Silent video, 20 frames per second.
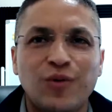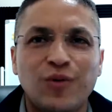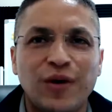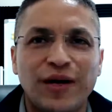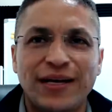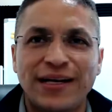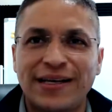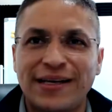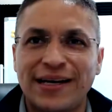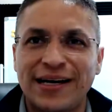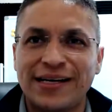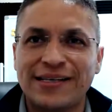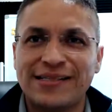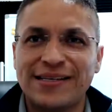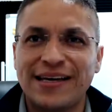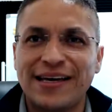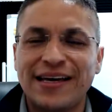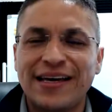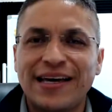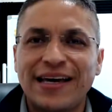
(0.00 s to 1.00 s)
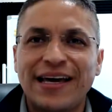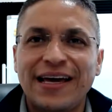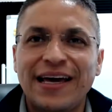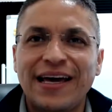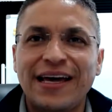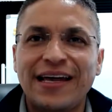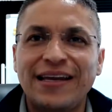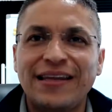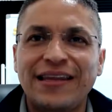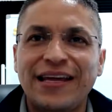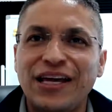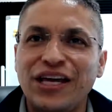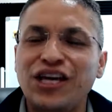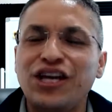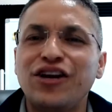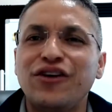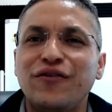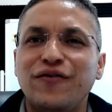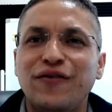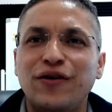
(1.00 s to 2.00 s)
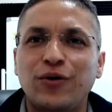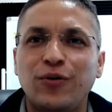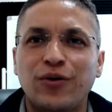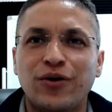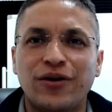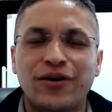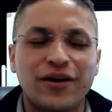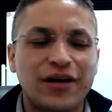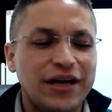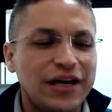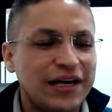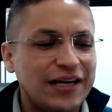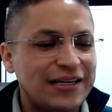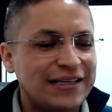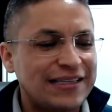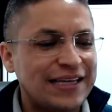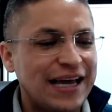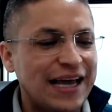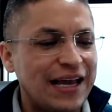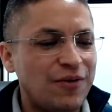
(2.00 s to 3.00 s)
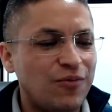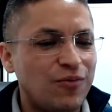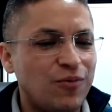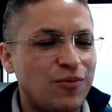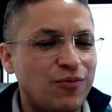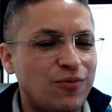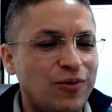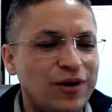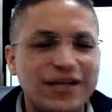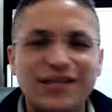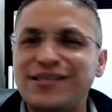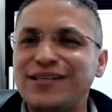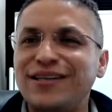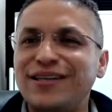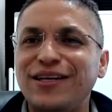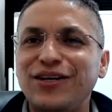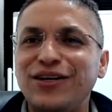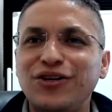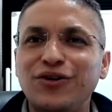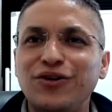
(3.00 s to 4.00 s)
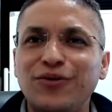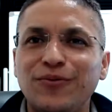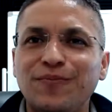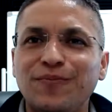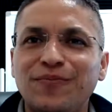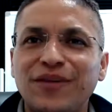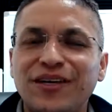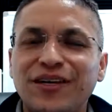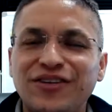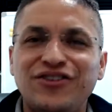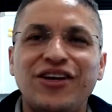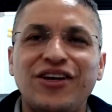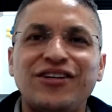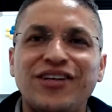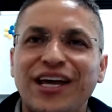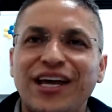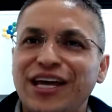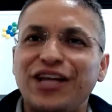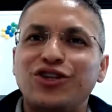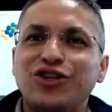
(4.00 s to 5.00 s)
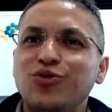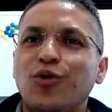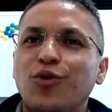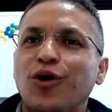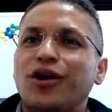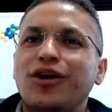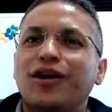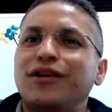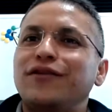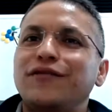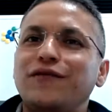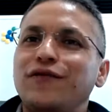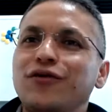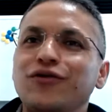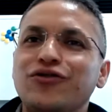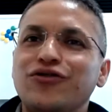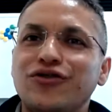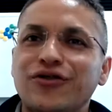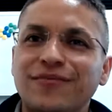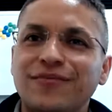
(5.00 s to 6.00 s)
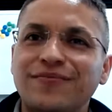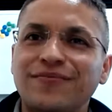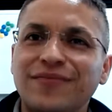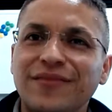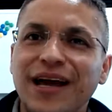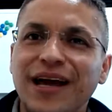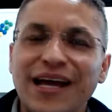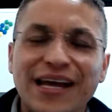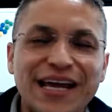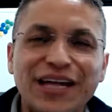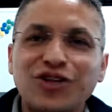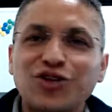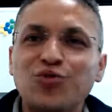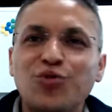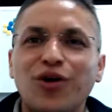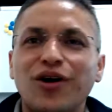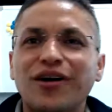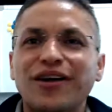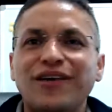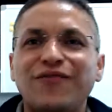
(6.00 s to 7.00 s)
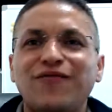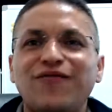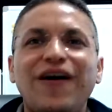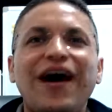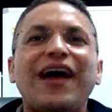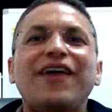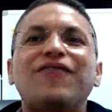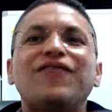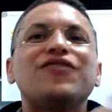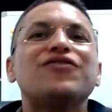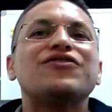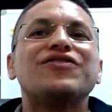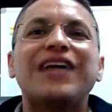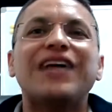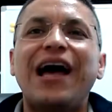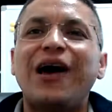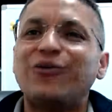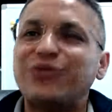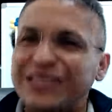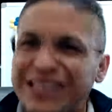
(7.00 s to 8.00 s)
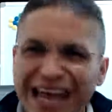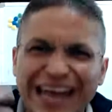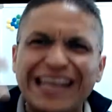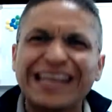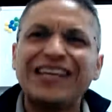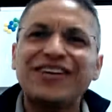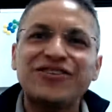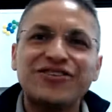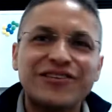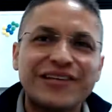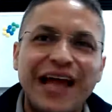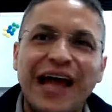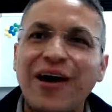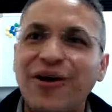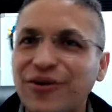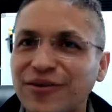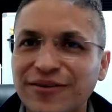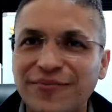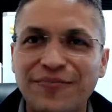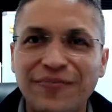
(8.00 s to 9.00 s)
what he does. And the interviewer said, what is it that you do? He says, I get to work on the future. I get to work 5 years out, 10 years out.